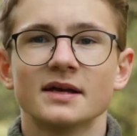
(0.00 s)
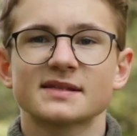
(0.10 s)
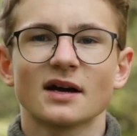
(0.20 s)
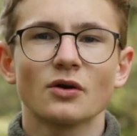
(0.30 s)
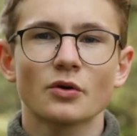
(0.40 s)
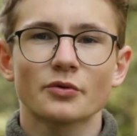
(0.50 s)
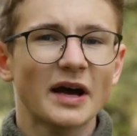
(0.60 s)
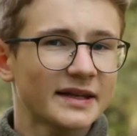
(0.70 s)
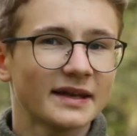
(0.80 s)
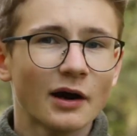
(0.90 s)
So
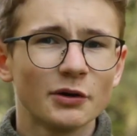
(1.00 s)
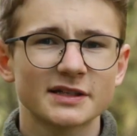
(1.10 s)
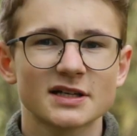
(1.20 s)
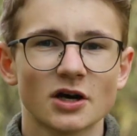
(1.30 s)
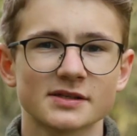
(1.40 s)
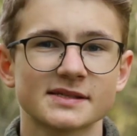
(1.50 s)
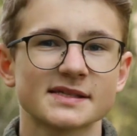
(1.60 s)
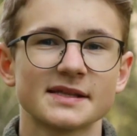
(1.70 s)
right now it costs